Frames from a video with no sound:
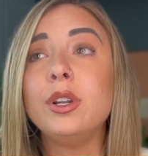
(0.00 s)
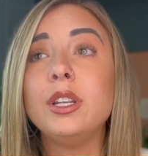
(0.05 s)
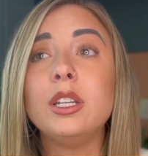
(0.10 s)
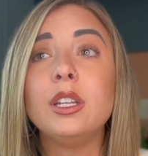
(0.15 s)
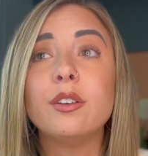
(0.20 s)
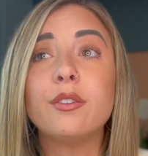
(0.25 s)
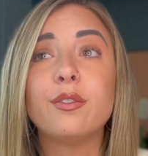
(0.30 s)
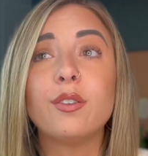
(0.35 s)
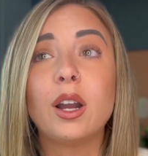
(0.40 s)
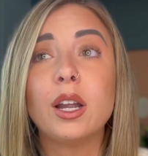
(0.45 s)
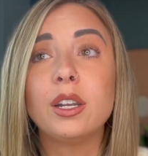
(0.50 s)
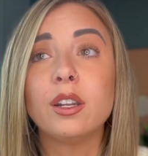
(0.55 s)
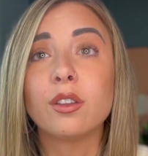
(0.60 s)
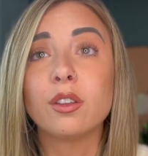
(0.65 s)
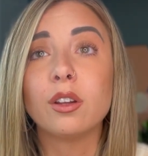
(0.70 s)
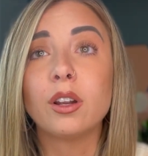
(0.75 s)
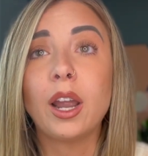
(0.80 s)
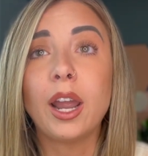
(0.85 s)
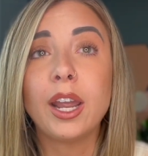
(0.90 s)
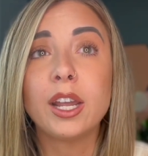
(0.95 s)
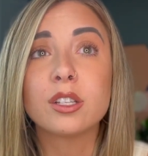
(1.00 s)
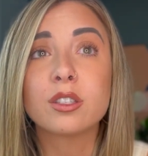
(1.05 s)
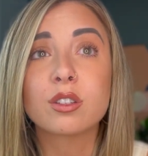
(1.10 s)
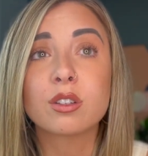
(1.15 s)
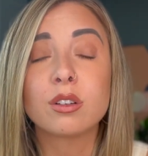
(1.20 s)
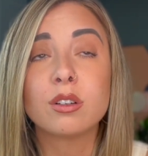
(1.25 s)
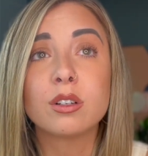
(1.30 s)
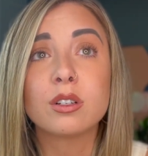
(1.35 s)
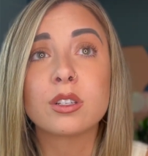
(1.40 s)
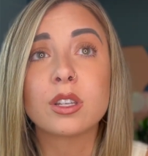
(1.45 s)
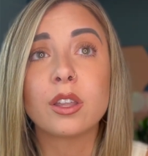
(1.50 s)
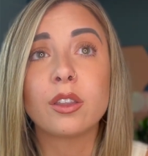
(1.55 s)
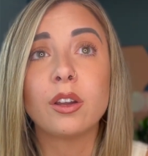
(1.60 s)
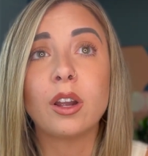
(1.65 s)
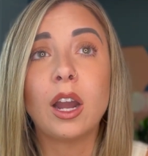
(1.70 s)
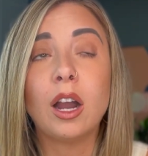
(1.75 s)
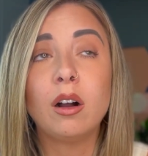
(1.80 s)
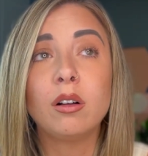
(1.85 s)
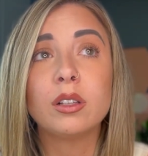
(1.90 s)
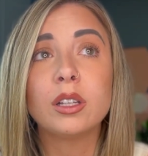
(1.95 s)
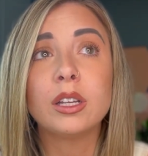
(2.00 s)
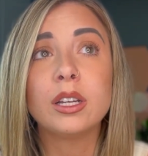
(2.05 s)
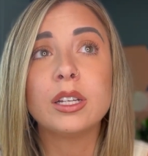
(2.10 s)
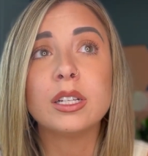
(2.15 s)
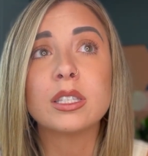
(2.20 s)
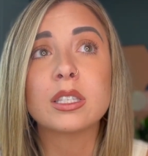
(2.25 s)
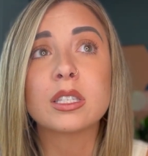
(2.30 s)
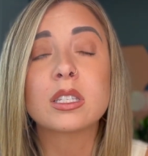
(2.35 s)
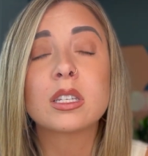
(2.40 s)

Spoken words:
You need to find other answers, other outlets.